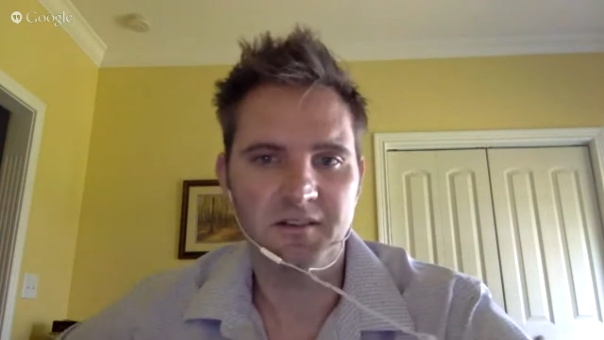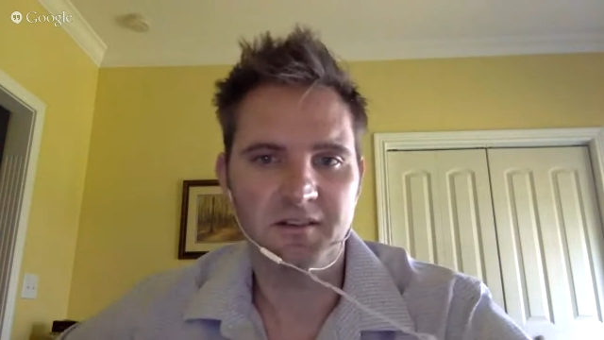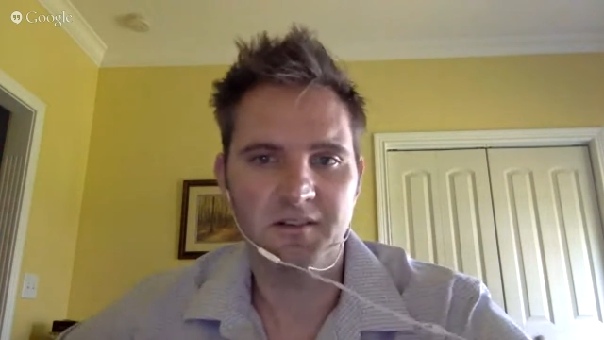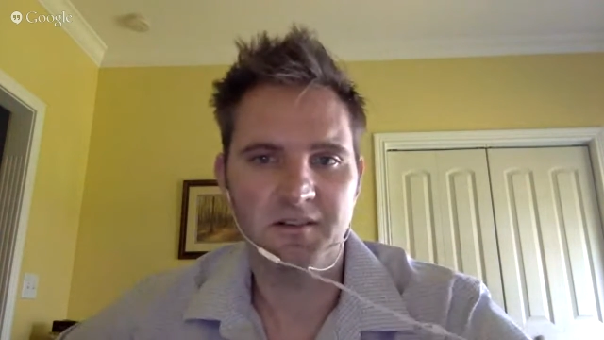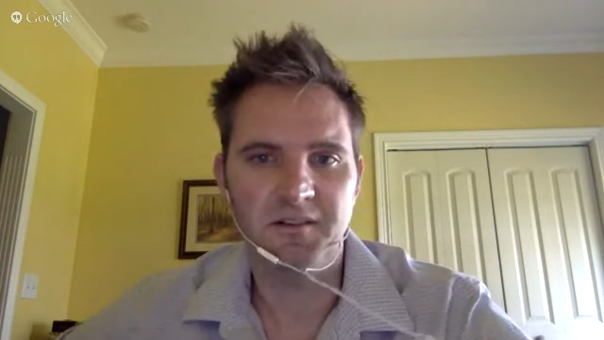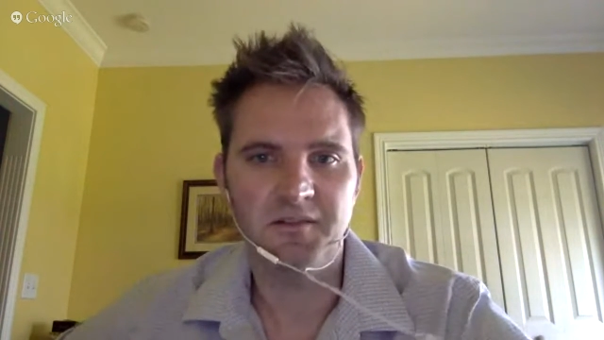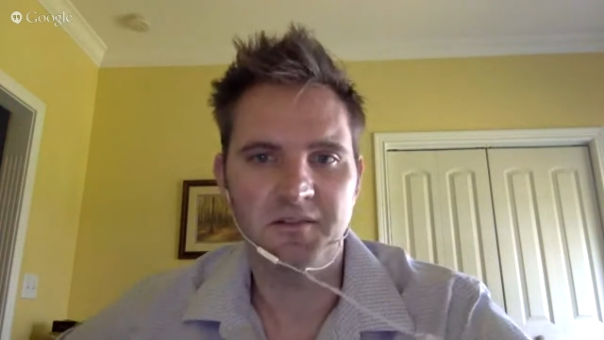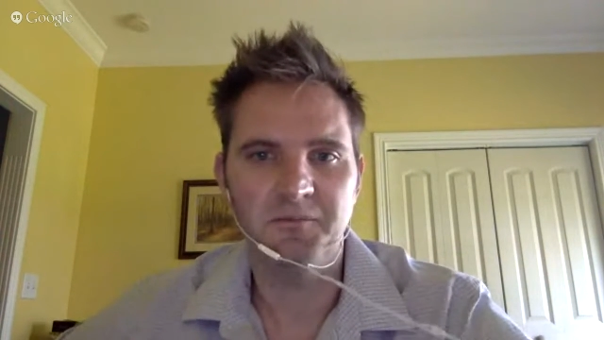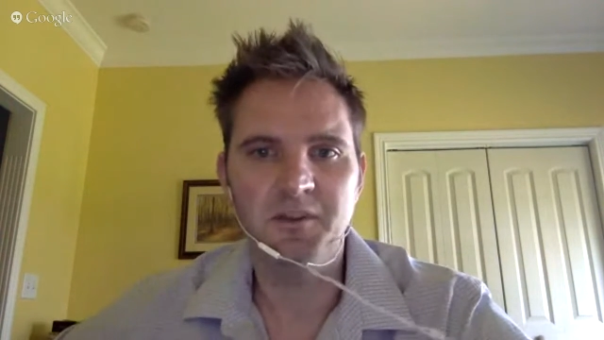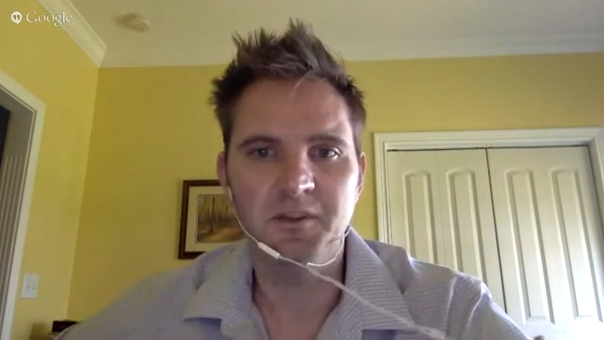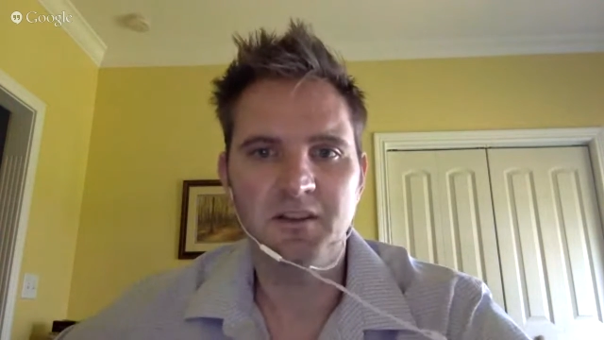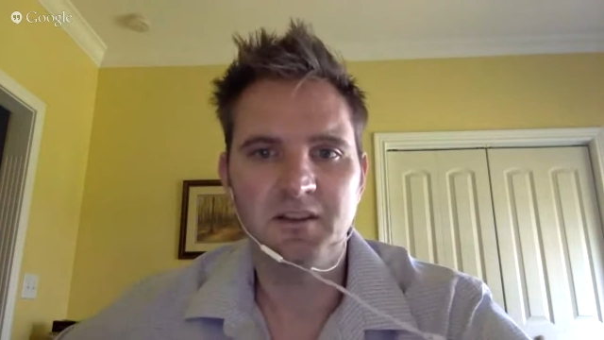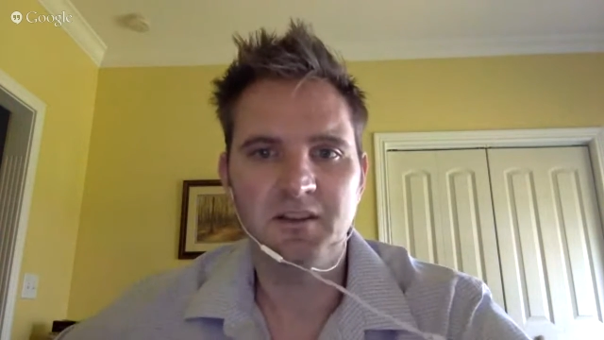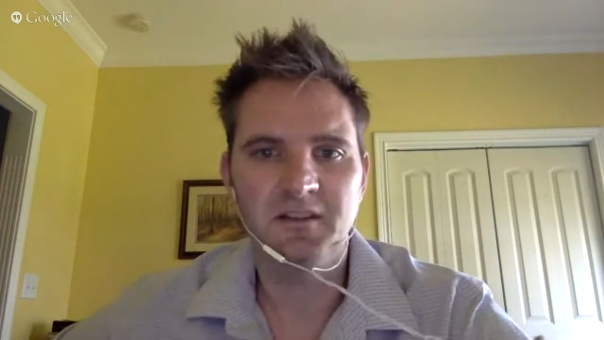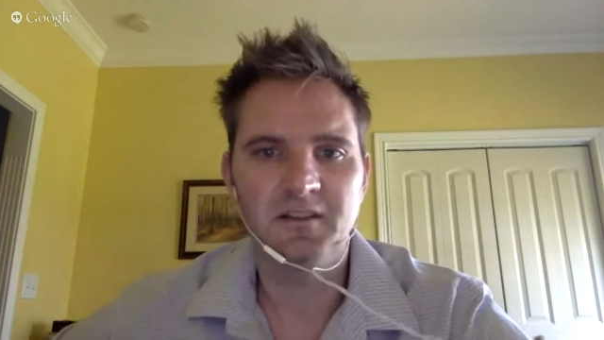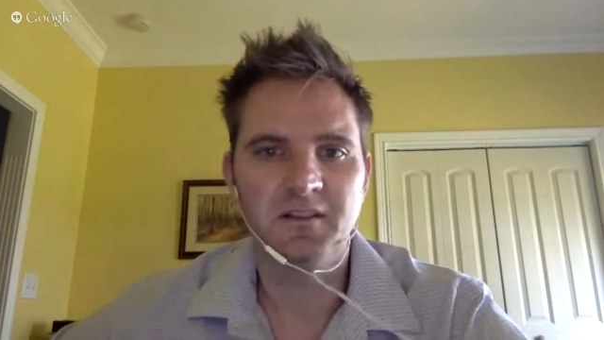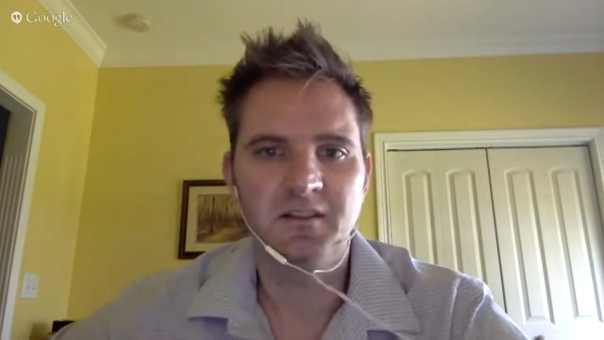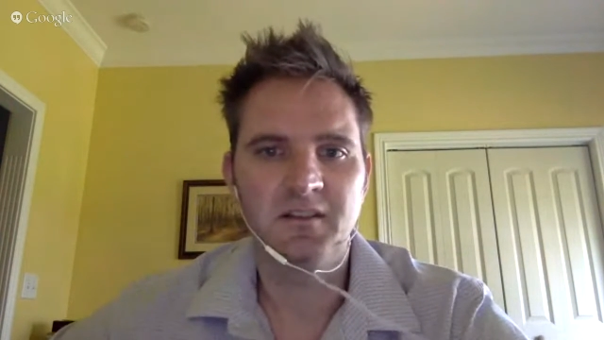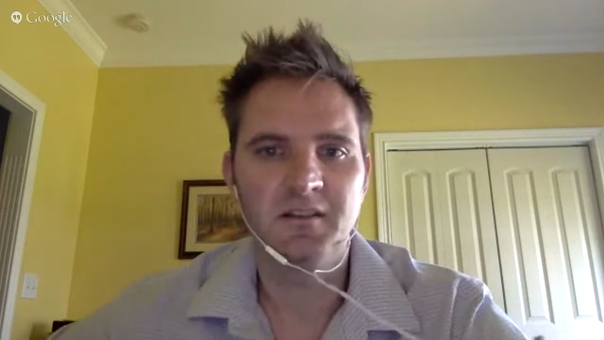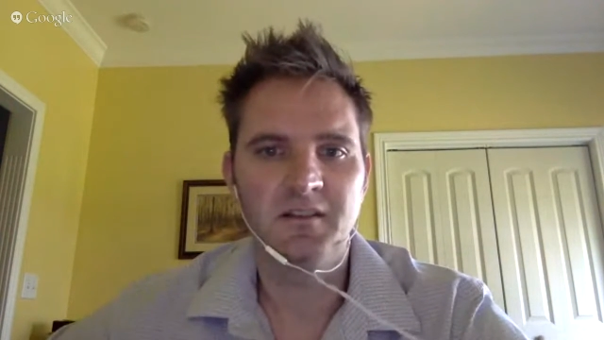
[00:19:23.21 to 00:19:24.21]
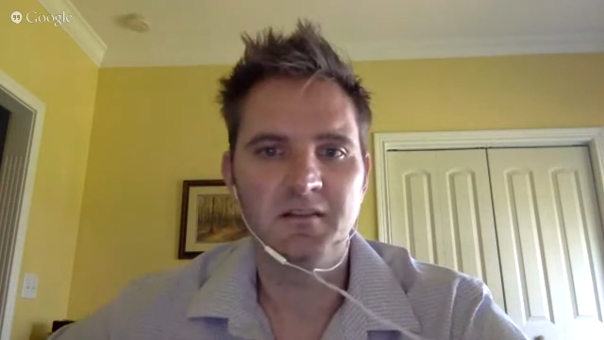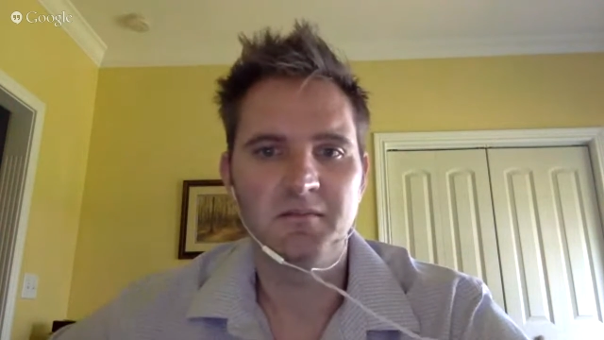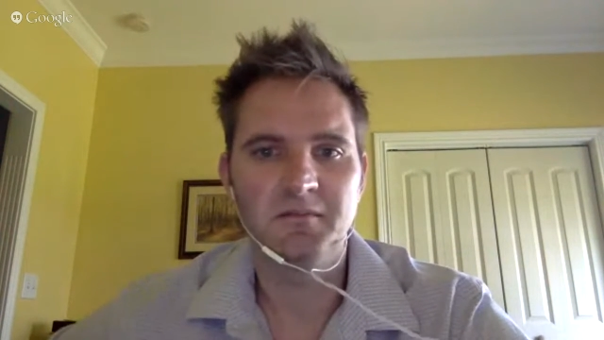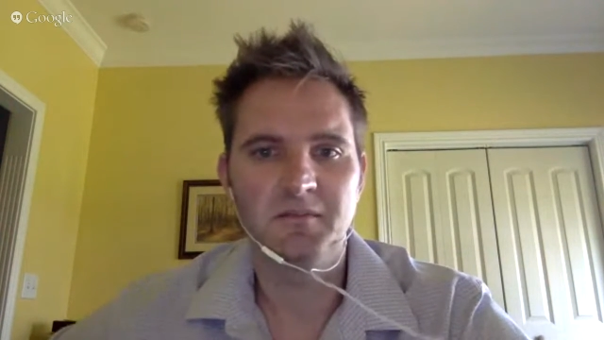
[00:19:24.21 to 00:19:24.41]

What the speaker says: you're in weeks